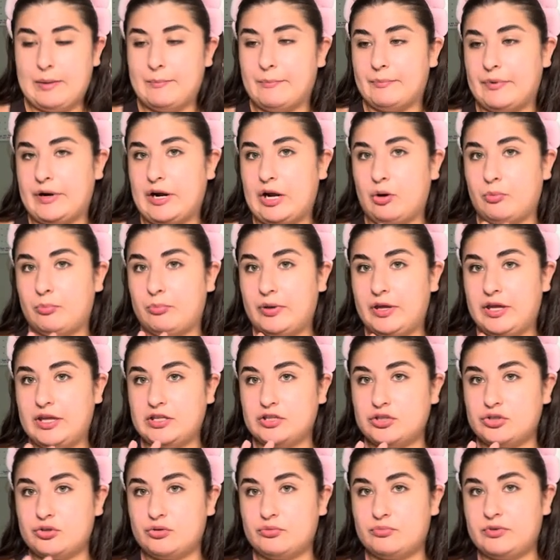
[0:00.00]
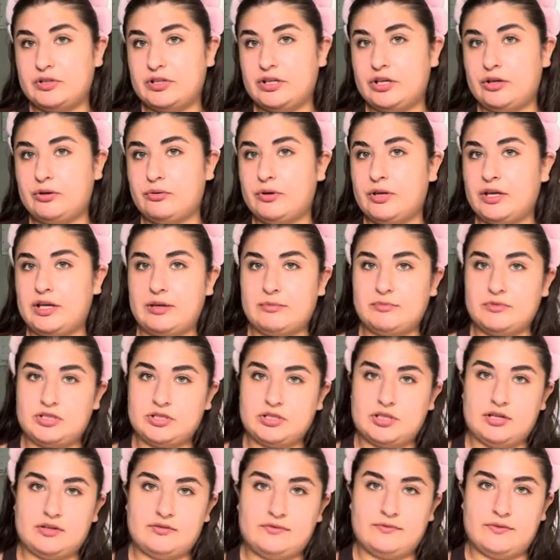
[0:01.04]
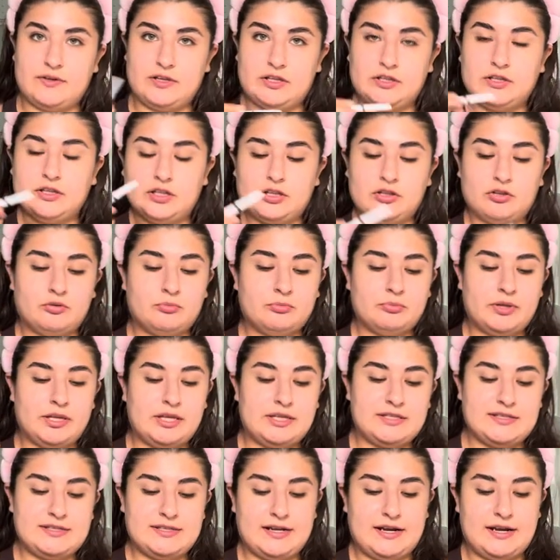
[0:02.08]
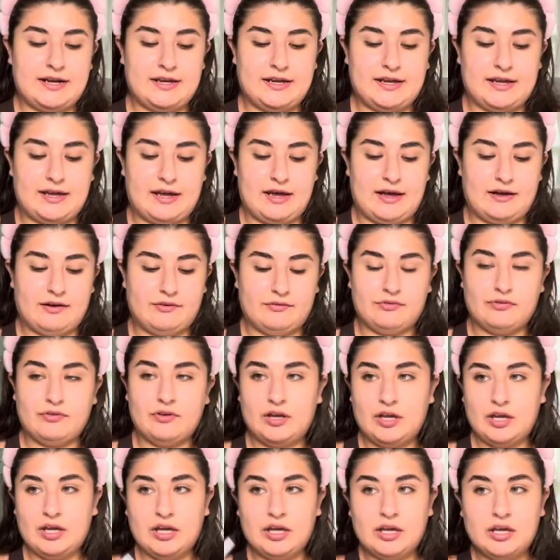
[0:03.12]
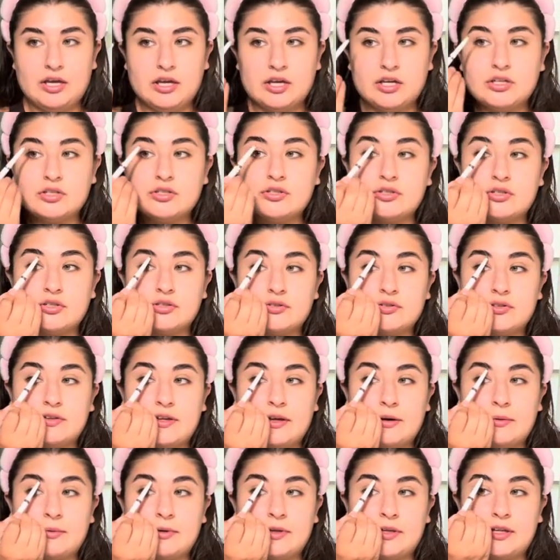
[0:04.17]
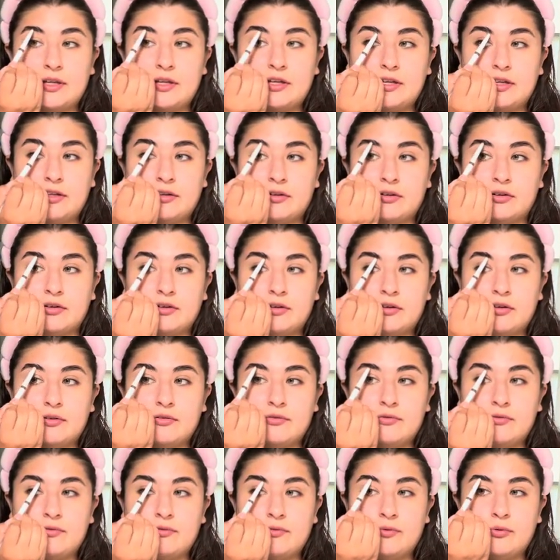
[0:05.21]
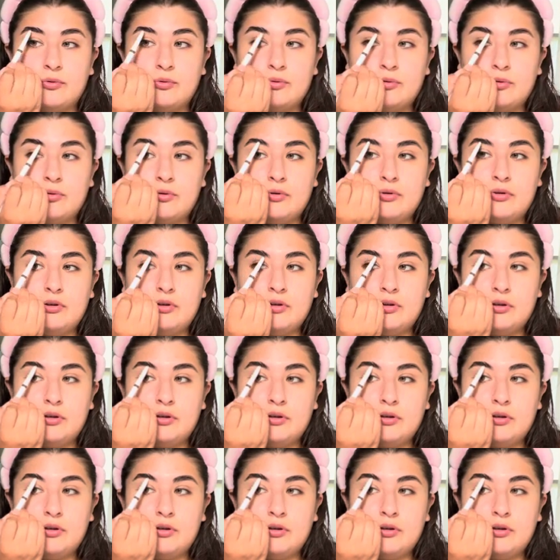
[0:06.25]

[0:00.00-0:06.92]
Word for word: brow pencil really quick. I'm just gonna fill in the little blinks that I have, just that way they could look full.